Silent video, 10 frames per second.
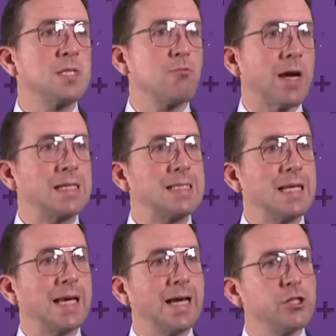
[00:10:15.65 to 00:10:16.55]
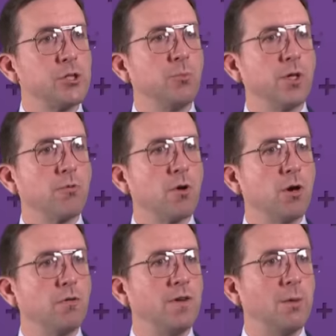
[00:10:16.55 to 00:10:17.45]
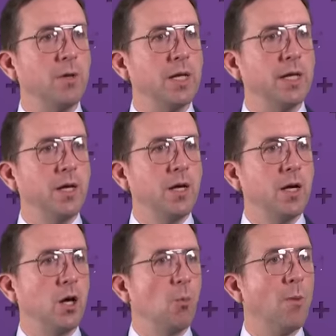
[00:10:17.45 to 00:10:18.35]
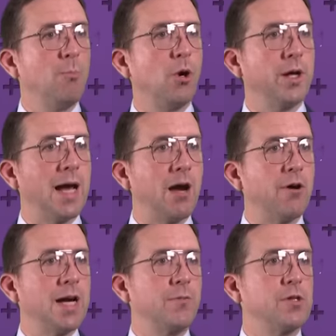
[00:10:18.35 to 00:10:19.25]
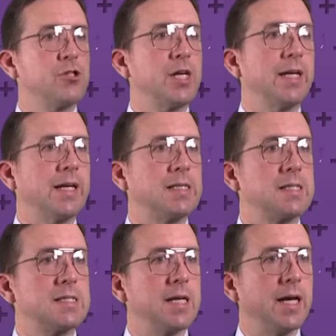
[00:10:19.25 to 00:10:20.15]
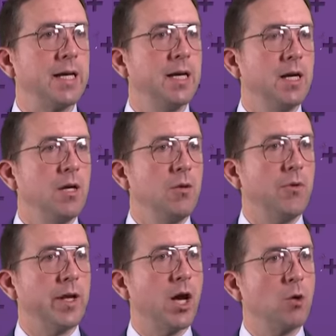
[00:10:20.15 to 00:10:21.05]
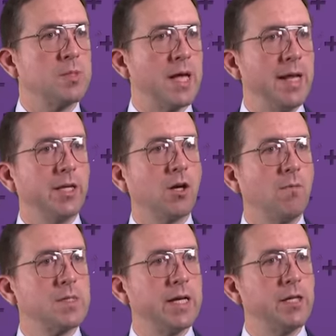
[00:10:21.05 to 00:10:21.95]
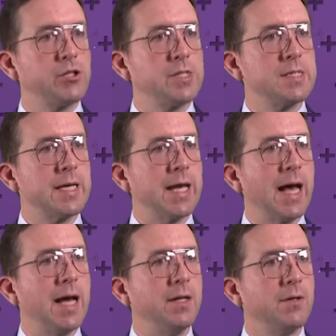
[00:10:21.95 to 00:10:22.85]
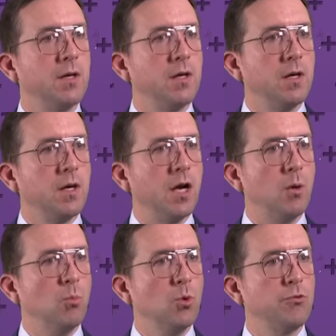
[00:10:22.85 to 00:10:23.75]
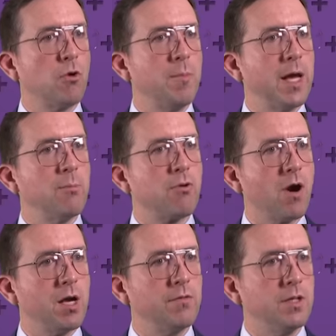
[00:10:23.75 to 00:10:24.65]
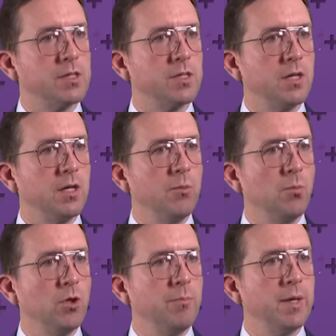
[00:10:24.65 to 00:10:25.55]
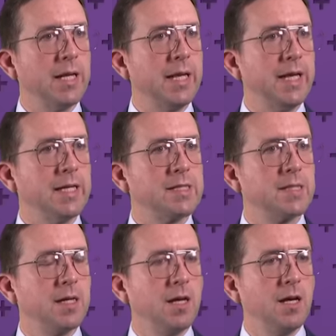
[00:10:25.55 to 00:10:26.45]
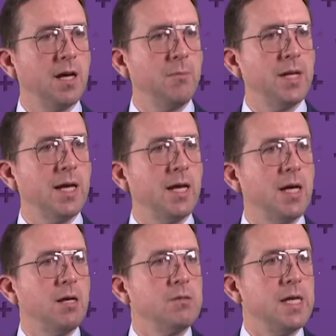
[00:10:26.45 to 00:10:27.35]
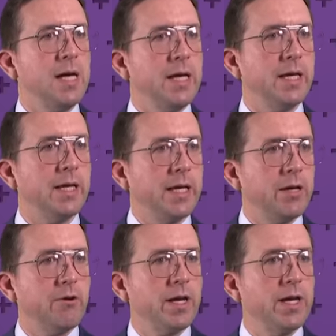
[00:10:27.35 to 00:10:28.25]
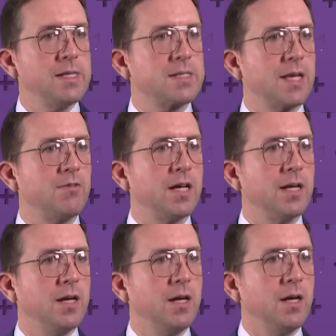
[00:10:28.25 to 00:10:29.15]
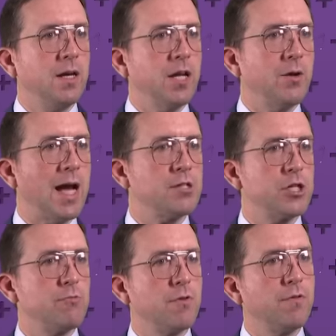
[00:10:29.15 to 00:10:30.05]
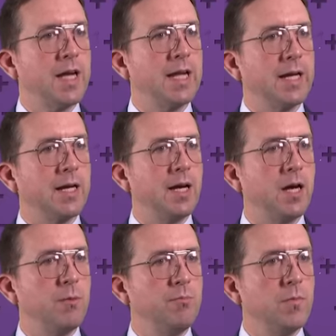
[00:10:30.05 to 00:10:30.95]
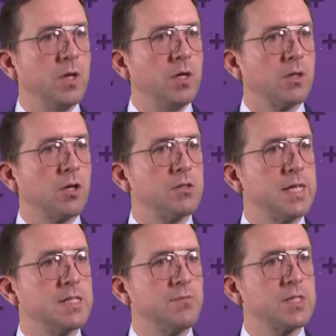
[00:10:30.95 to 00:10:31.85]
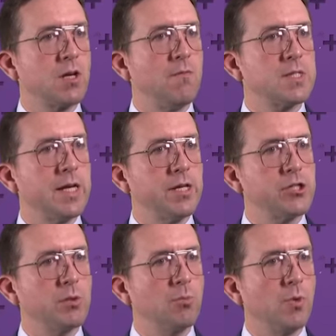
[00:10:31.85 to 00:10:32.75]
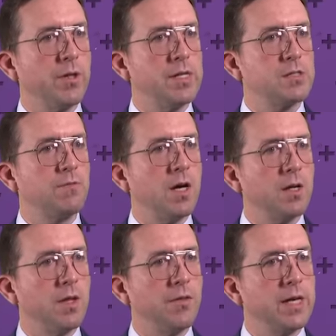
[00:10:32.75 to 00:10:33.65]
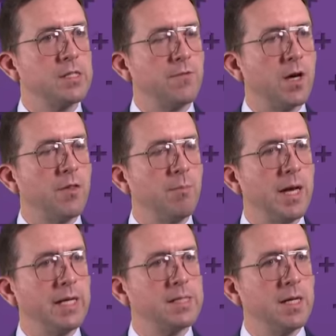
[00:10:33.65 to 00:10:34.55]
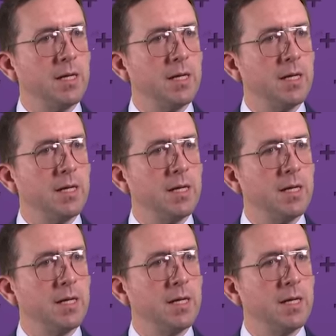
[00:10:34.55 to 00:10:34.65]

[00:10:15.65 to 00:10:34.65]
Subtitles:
to reconciliation with the royal family, at one point Harry had the cheek to say that he hopes that any conversations he had would remain private and wouldn't be leaked. I mean, how dare he? Here he is giving, you know, actually revealing the contents of his conversation with his father that his father made,